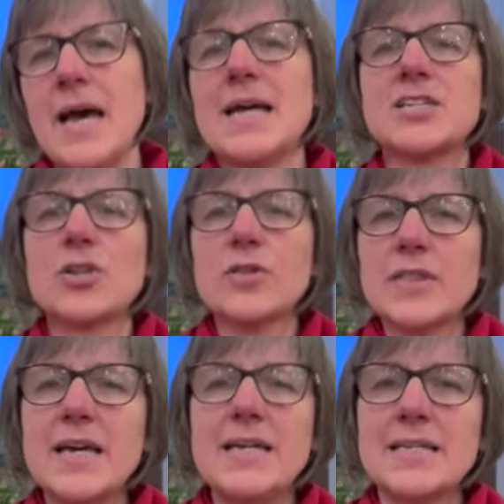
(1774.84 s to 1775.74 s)
It's not
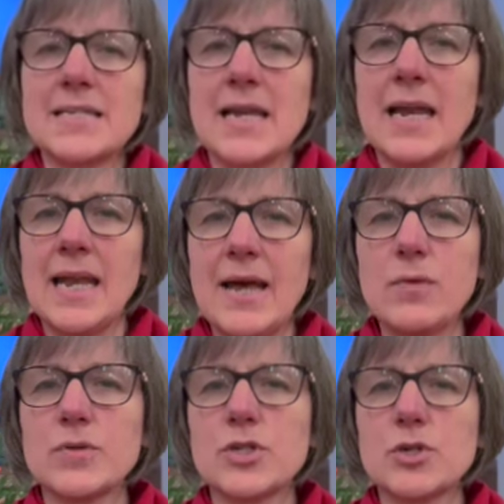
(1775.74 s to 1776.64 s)
that he doesn't allow
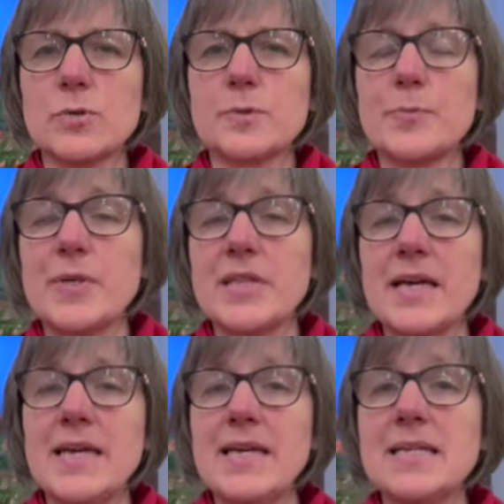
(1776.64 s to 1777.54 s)
the storms, but
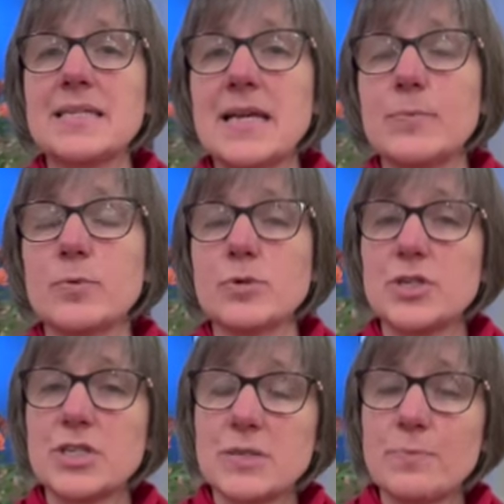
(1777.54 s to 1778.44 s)
that he is able
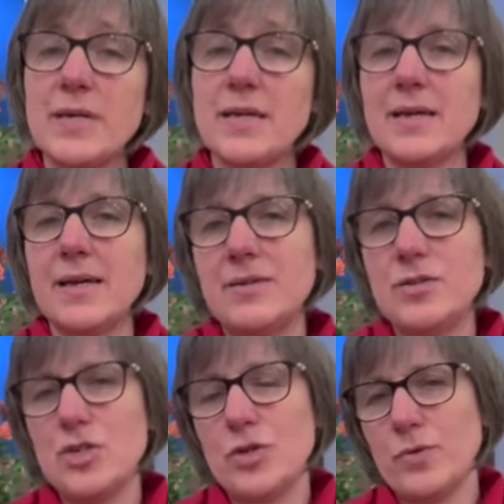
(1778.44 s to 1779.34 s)
to speak
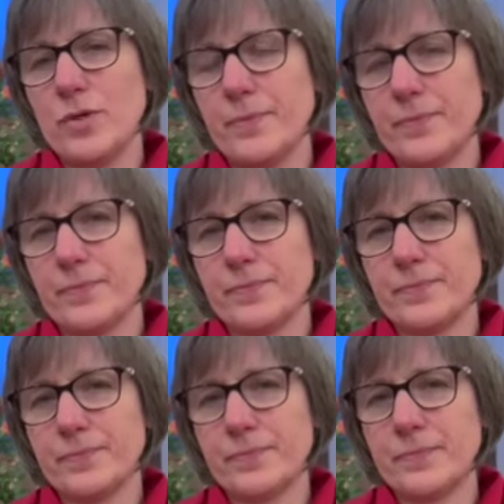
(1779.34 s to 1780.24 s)
into them.
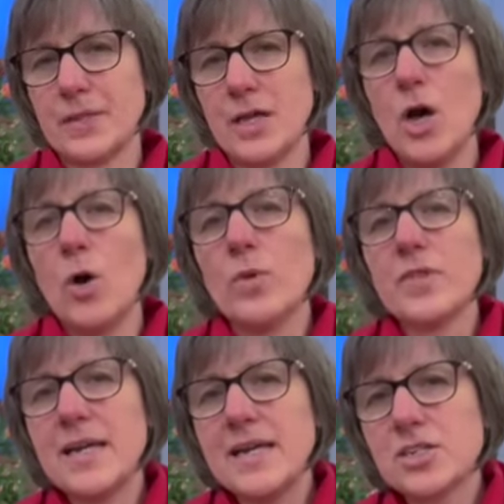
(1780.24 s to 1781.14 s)
Well,
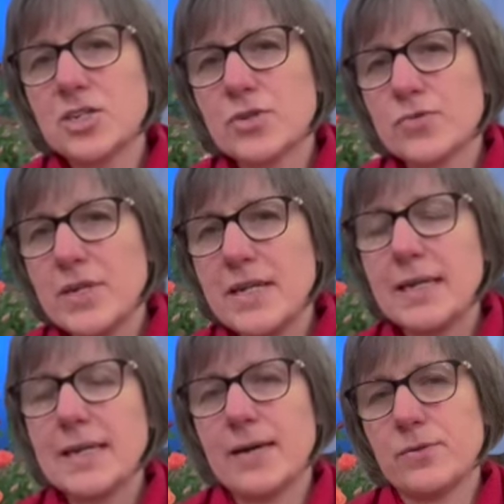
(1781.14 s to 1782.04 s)
the next three
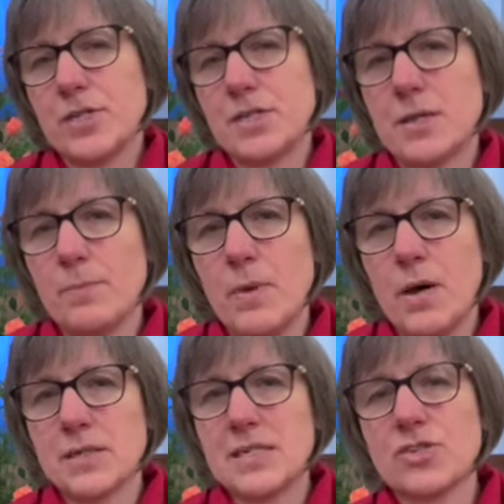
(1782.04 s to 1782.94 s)
encounters that
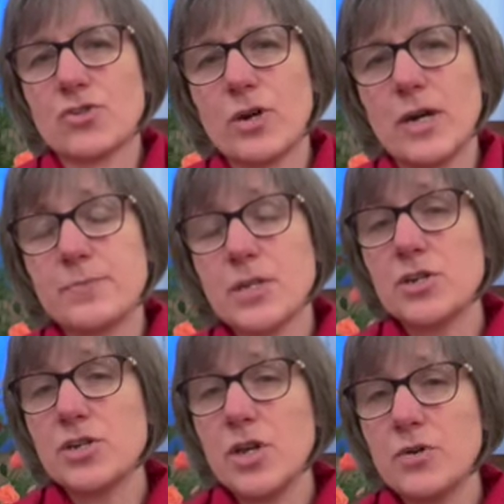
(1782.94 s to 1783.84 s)
Mark describes are
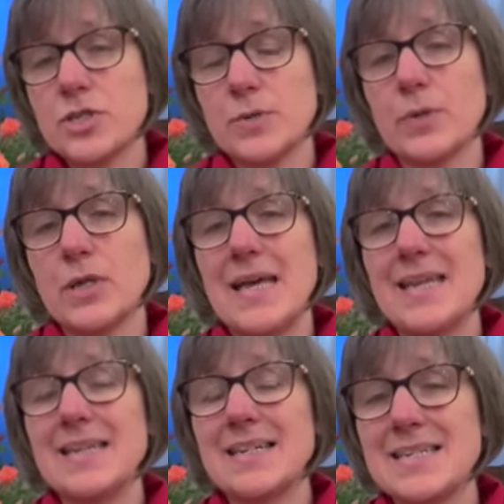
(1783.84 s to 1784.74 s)
notable
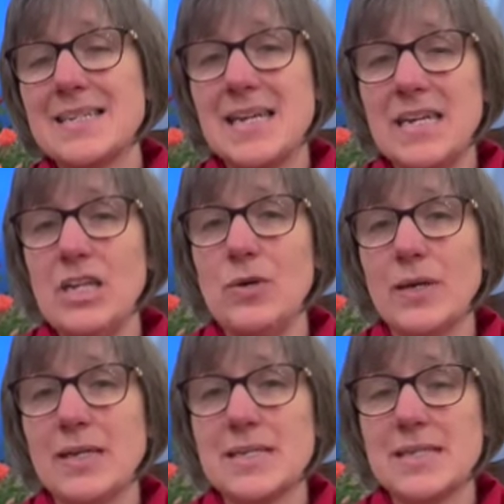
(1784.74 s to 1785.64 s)
in
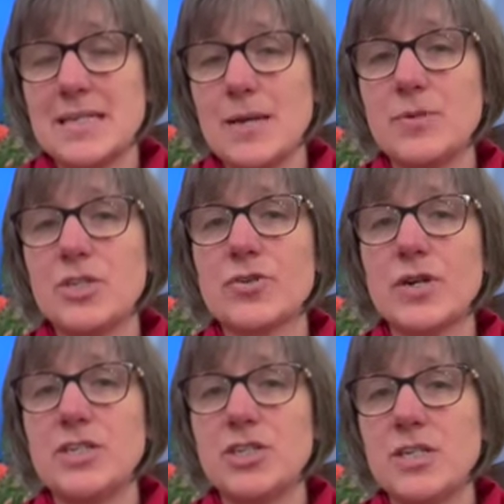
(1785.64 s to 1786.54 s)
continuing to
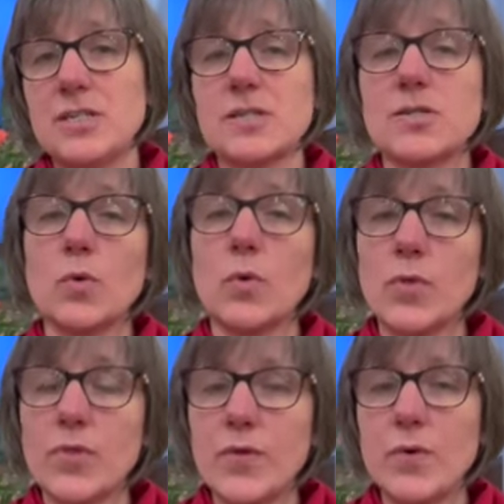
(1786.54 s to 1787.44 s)
demonstrate Jesus'
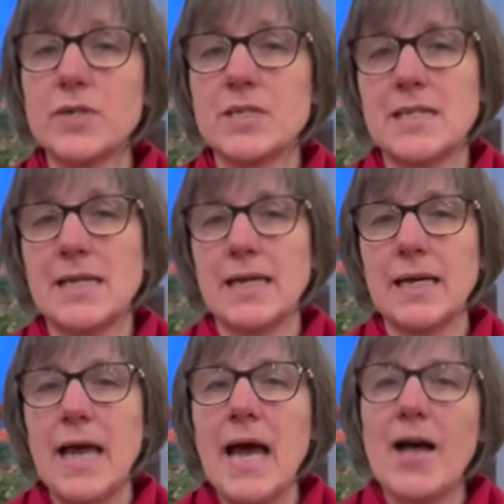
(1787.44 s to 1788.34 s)
authority
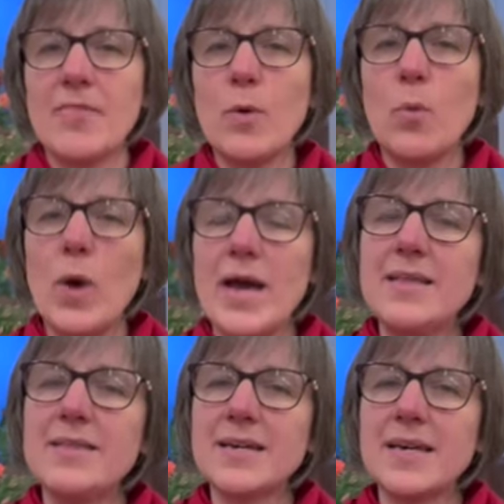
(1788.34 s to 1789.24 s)
and the
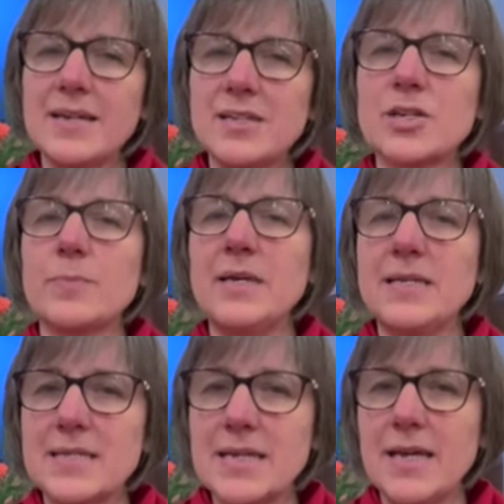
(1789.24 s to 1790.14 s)
way the kingdom
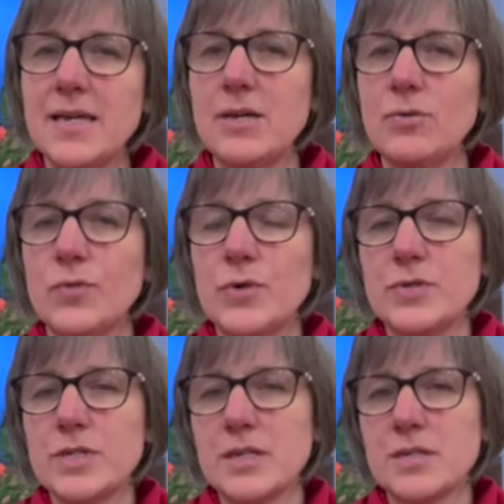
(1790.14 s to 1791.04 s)
is taking
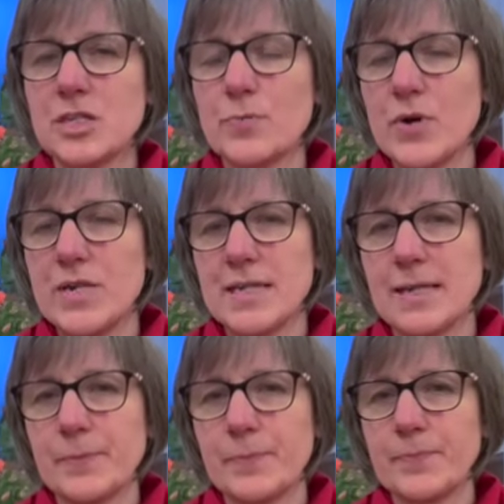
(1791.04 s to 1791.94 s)
root and
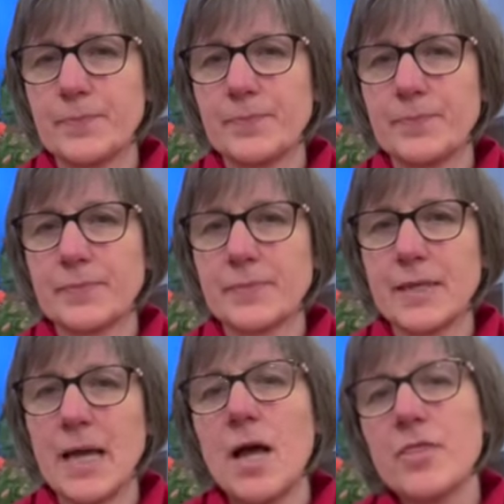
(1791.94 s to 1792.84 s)
spreading.
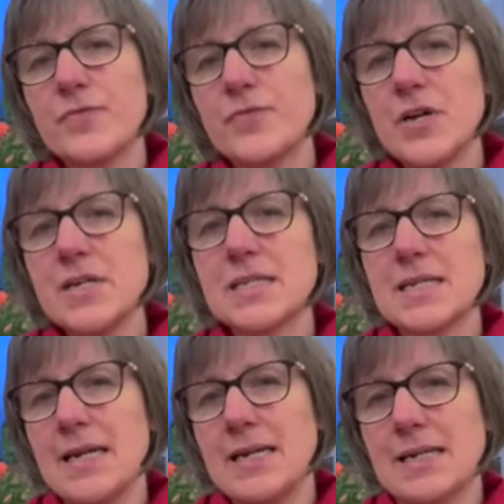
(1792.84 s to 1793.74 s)
The first
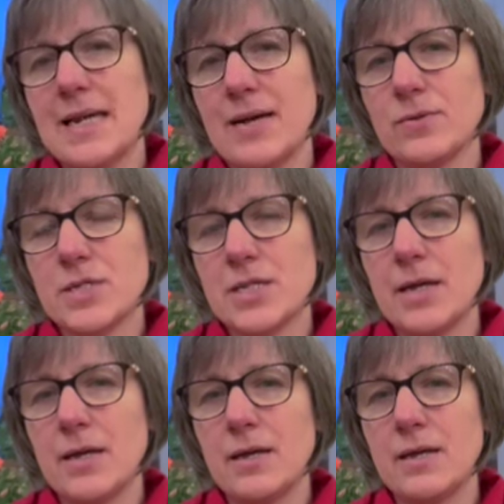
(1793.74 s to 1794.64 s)

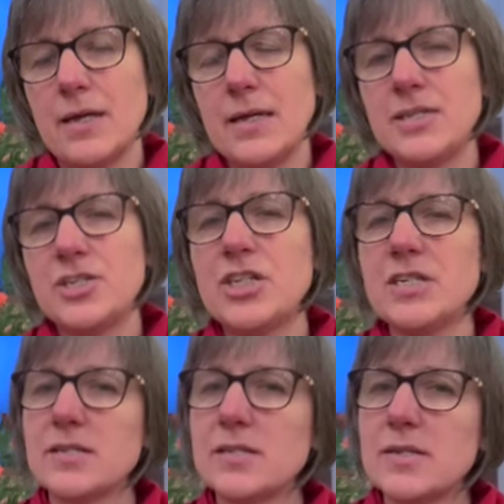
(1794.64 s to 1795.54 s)
encounter is
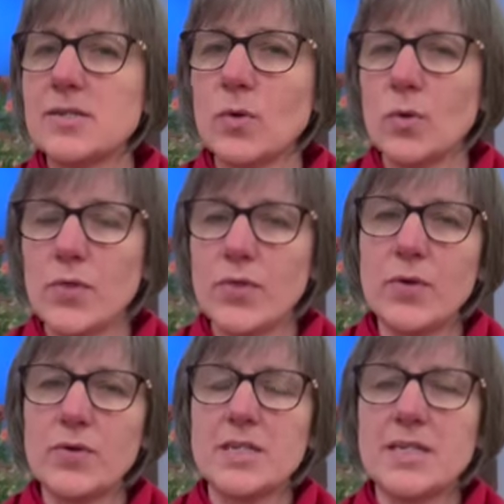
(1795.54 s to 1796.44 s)
Jesus'
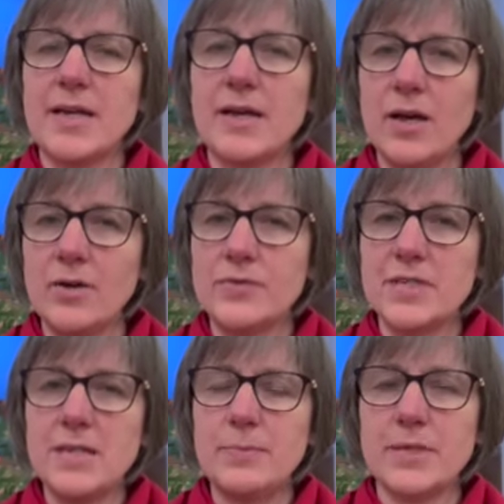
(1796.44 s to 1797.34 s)
authority over
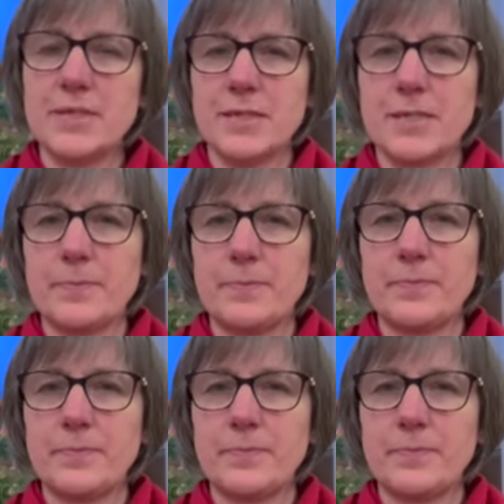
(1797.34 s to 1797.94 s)
demons.